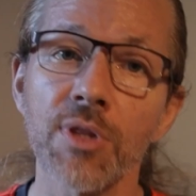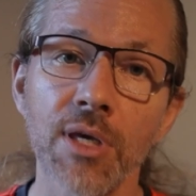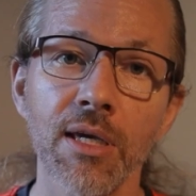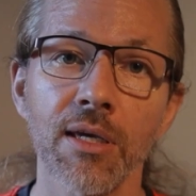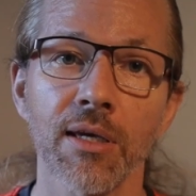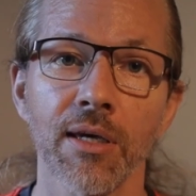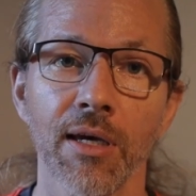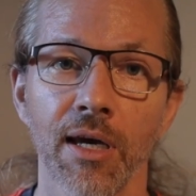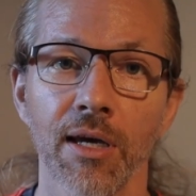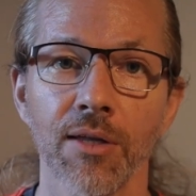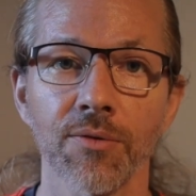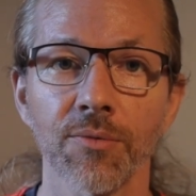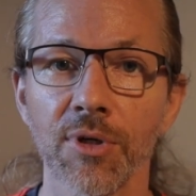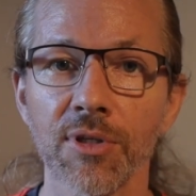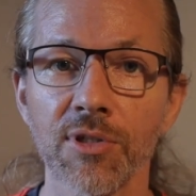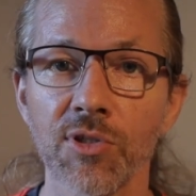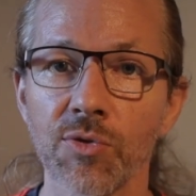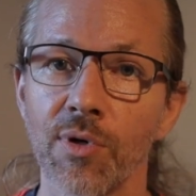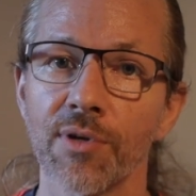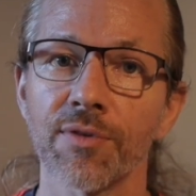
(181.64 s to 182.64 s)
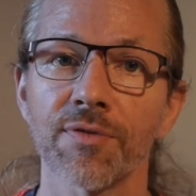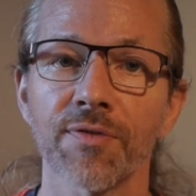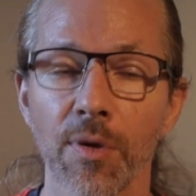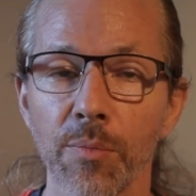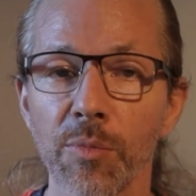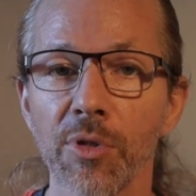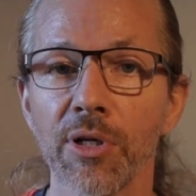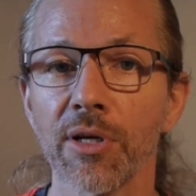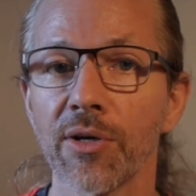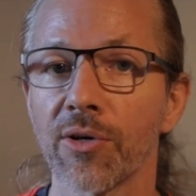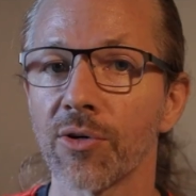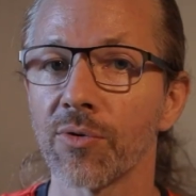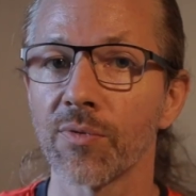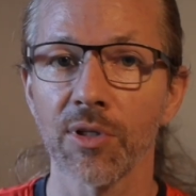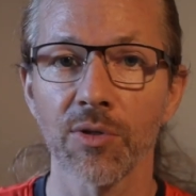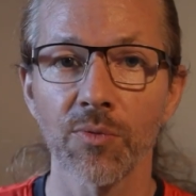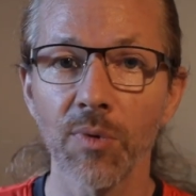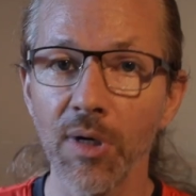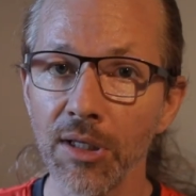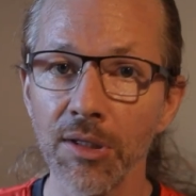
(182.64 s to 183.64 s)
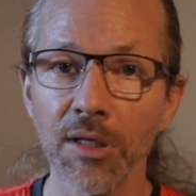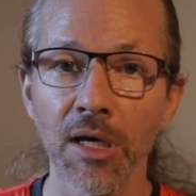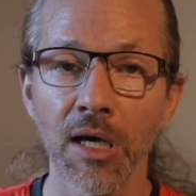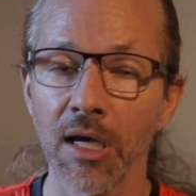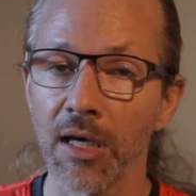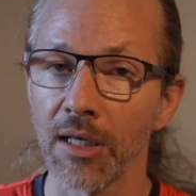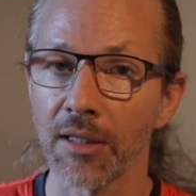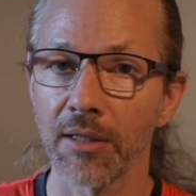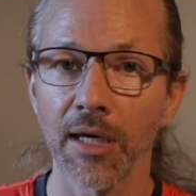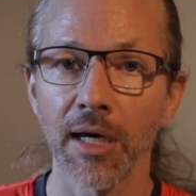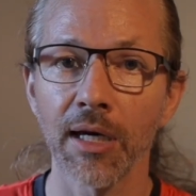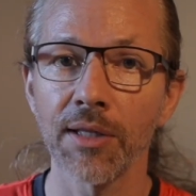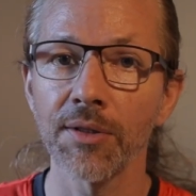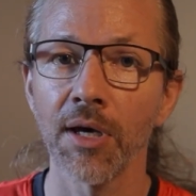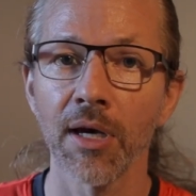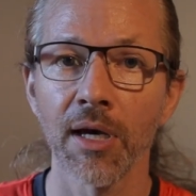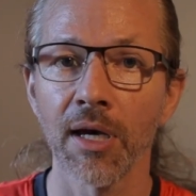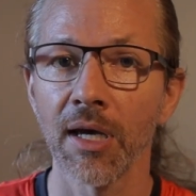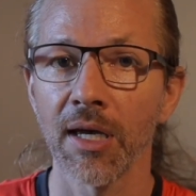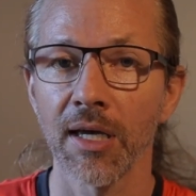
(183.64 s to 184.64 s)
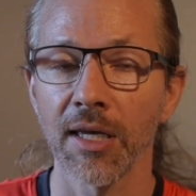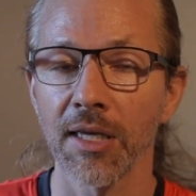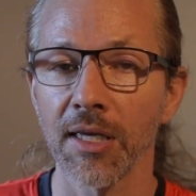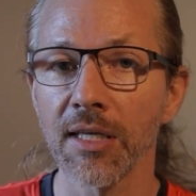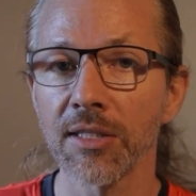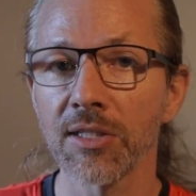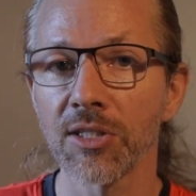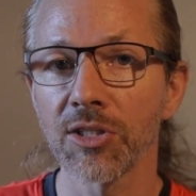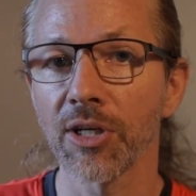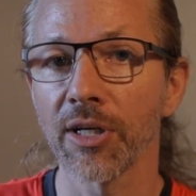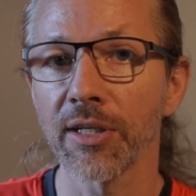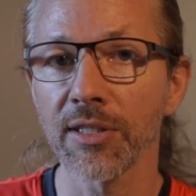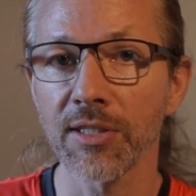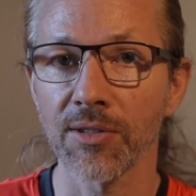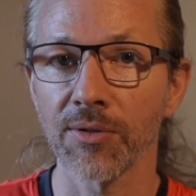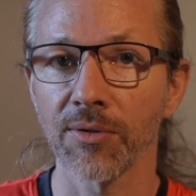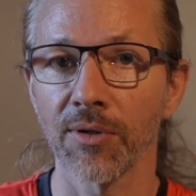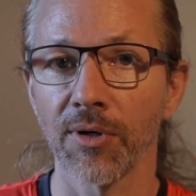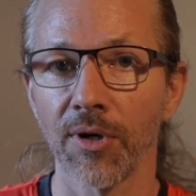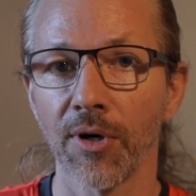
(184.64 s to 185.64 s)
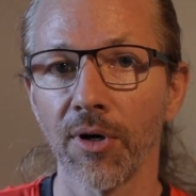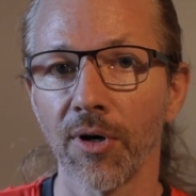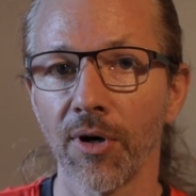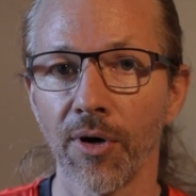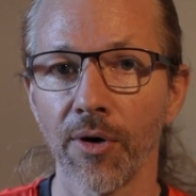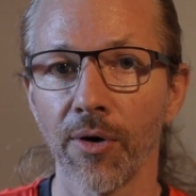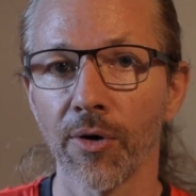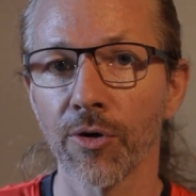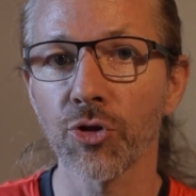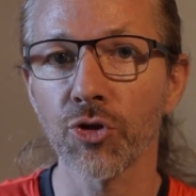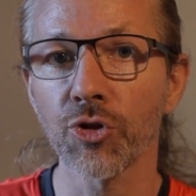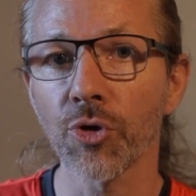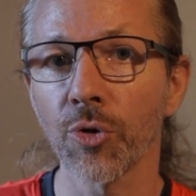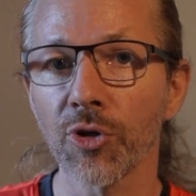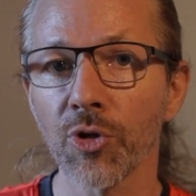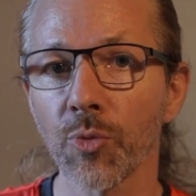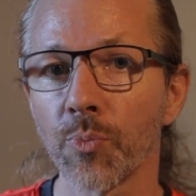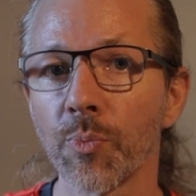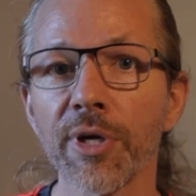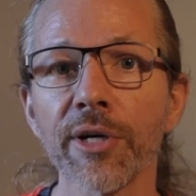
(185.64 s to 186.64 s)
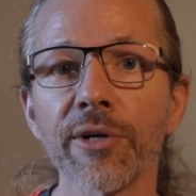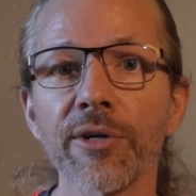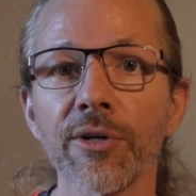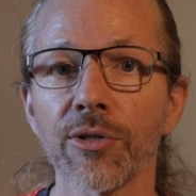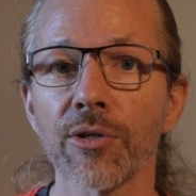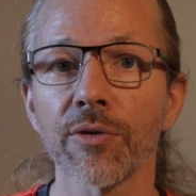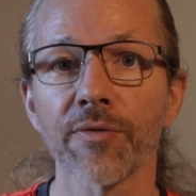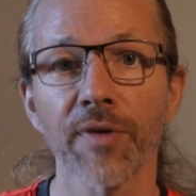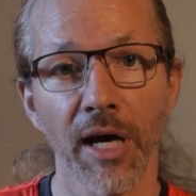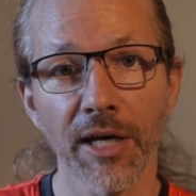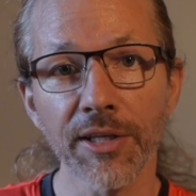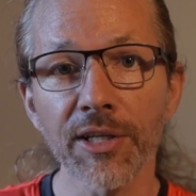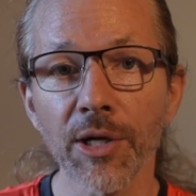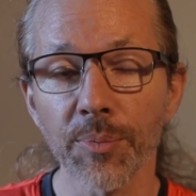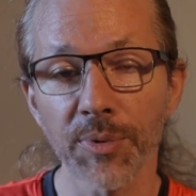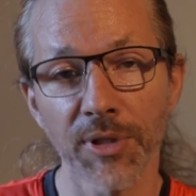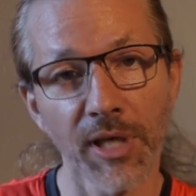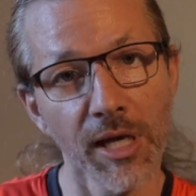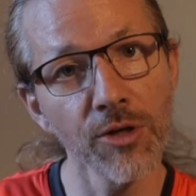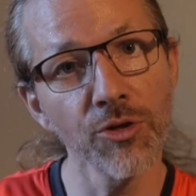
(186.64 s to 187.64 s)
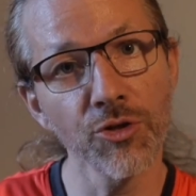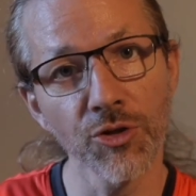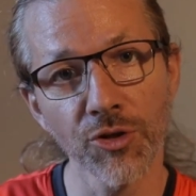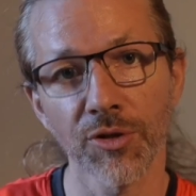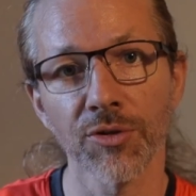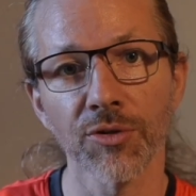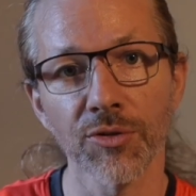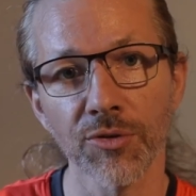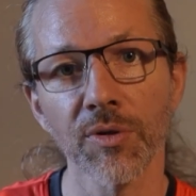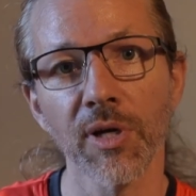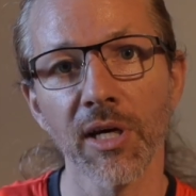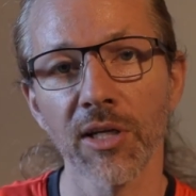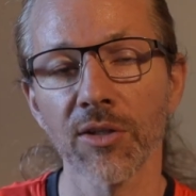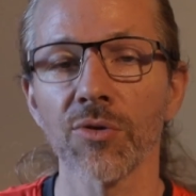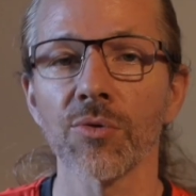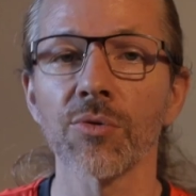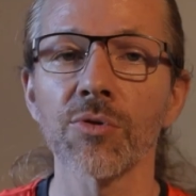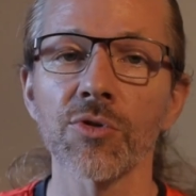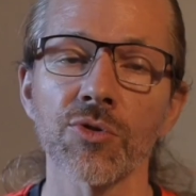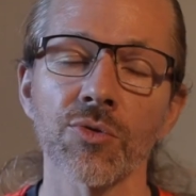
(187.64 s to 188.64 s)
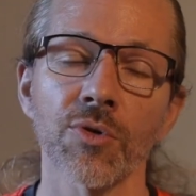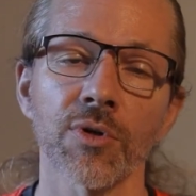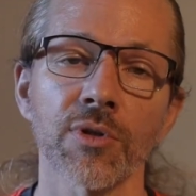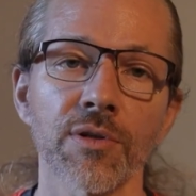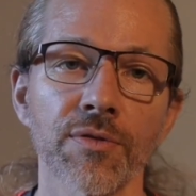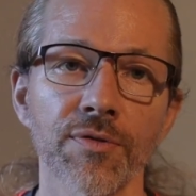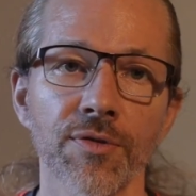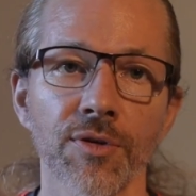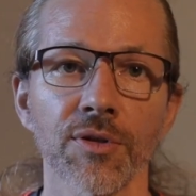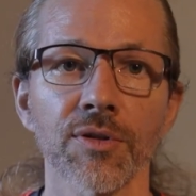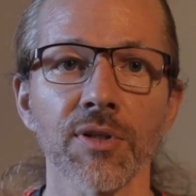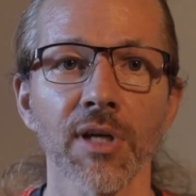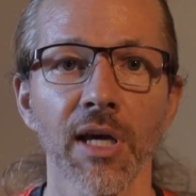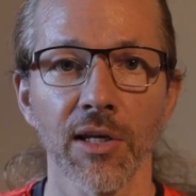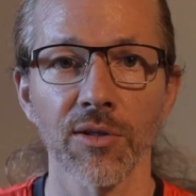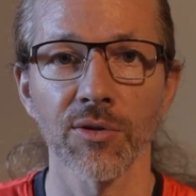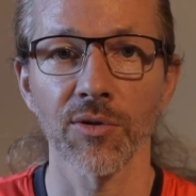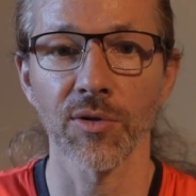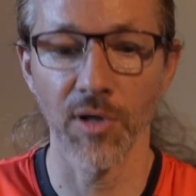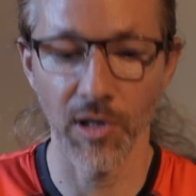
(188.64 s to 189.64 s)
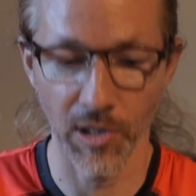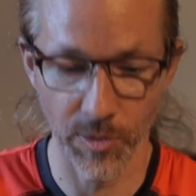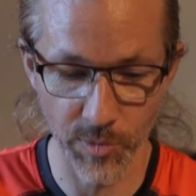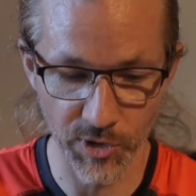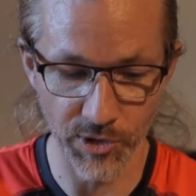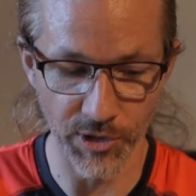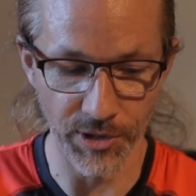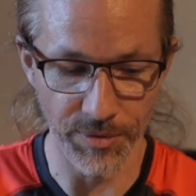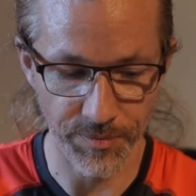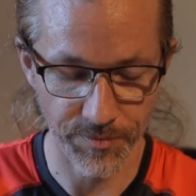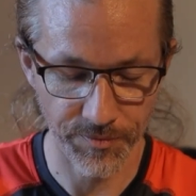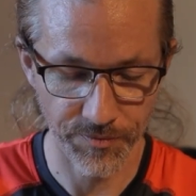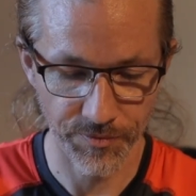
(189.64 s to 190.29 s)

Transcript: thing. And once you are familiar with one, then it's just a short period of adaptation to get used to a different Canon camera.